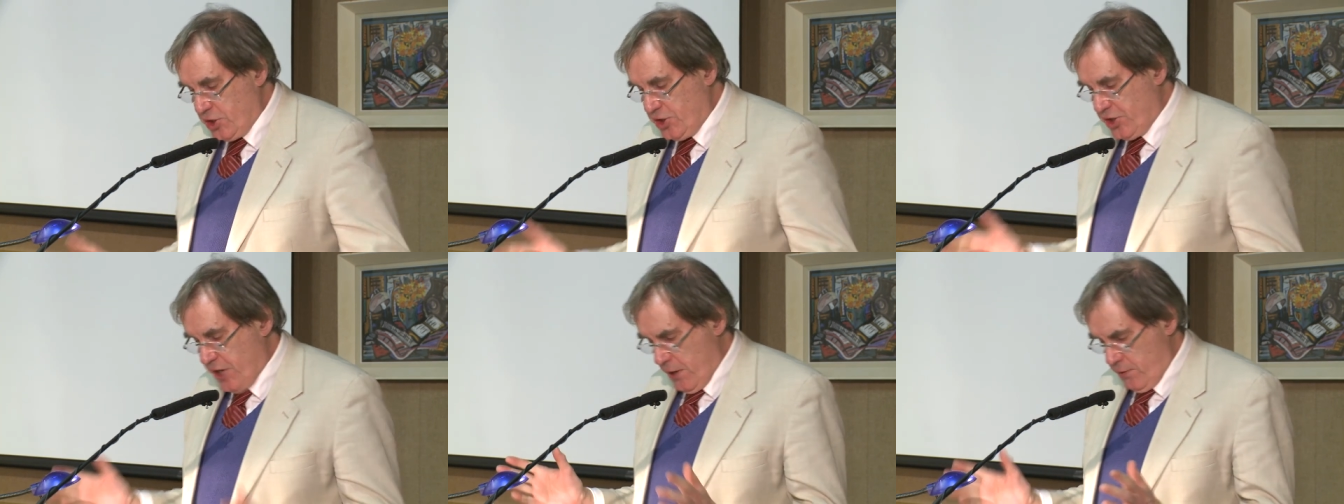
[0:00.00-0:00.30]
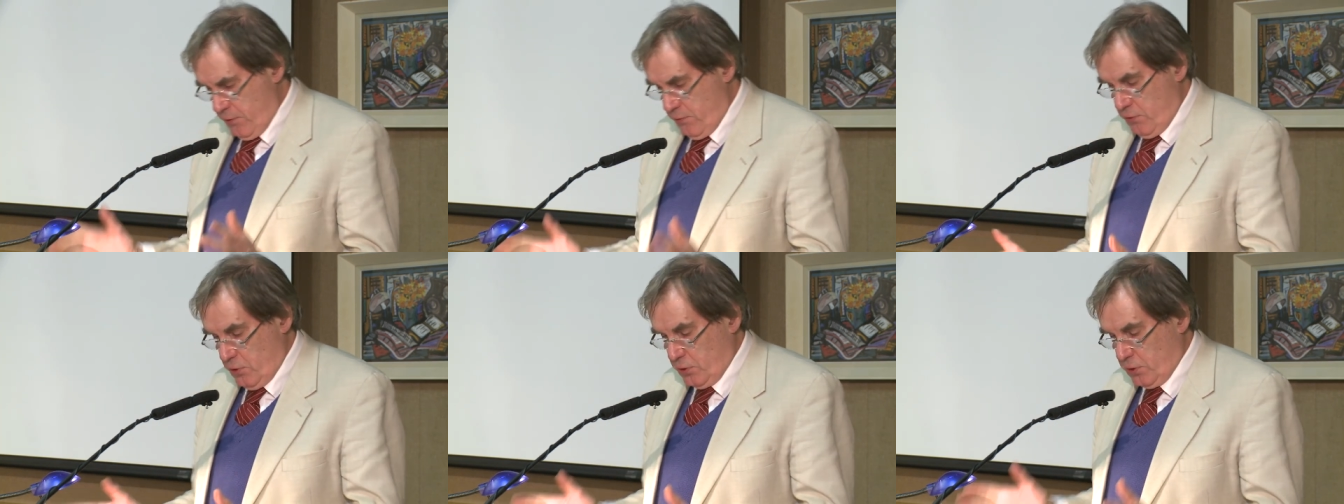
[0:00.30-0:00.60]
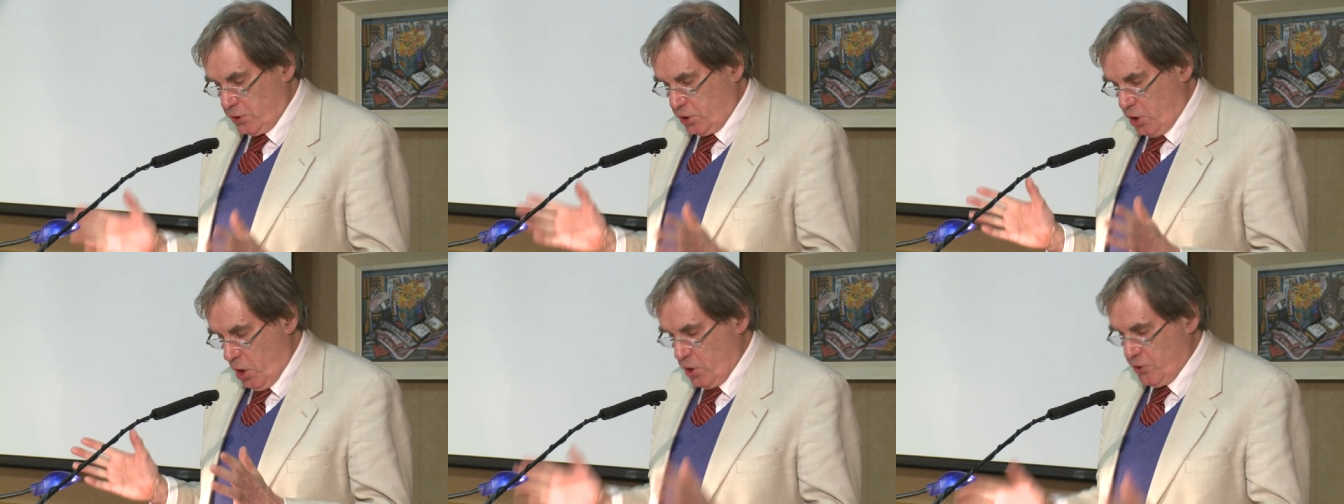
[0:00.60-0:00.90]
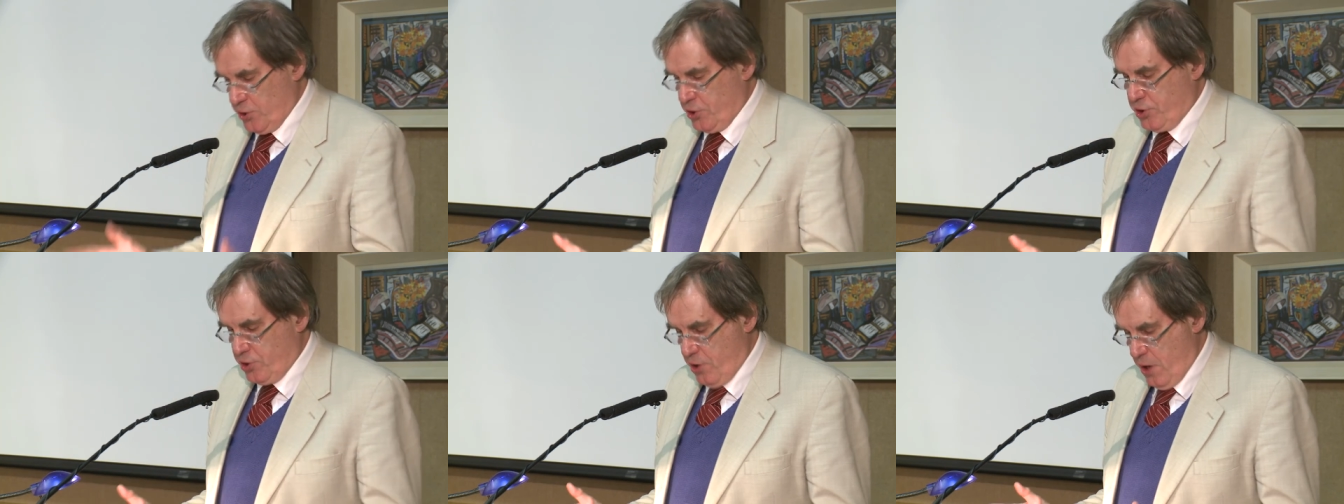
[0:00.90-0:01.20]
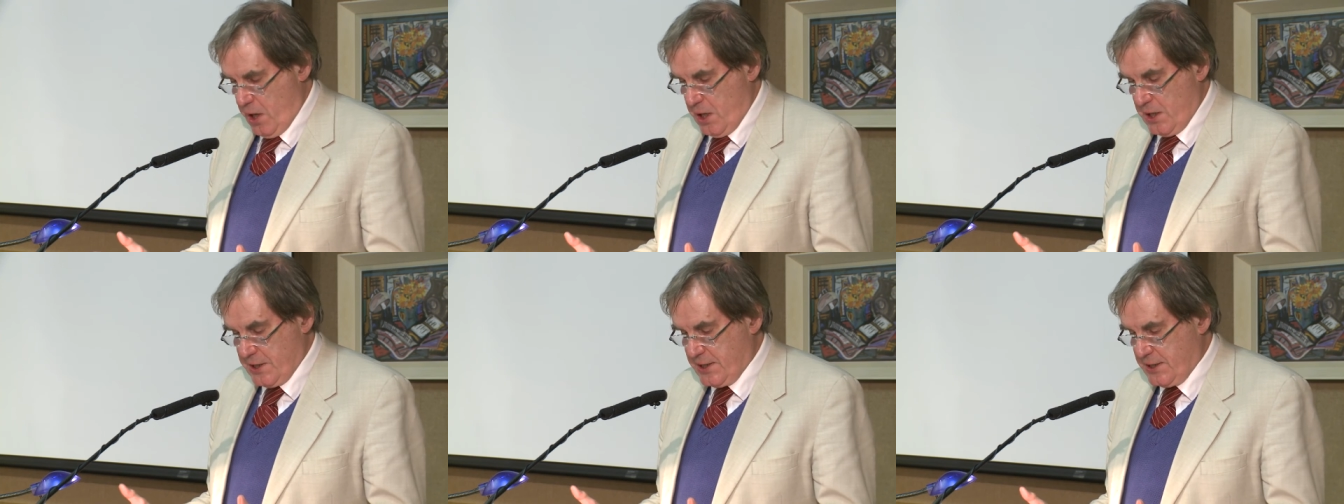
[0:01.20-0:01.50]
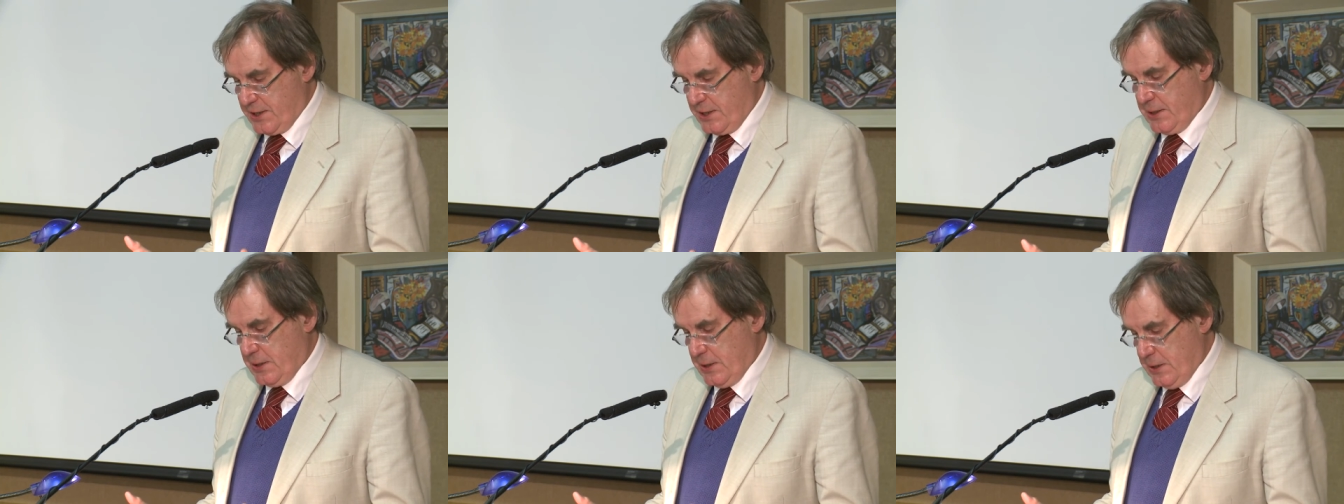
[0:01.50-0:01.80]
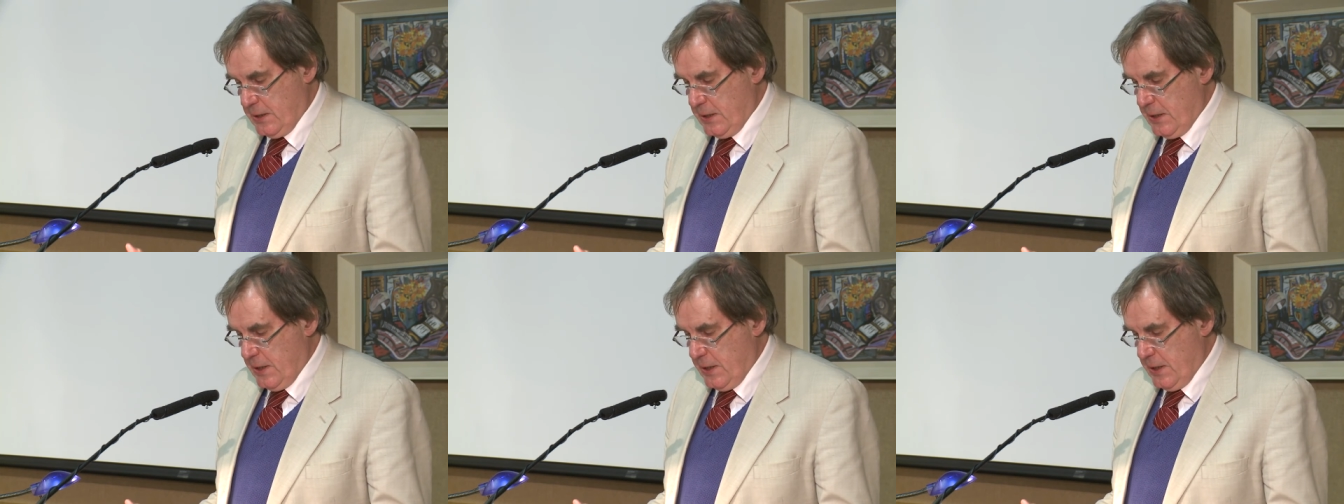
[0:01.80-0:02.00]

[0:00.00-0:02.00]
general contrast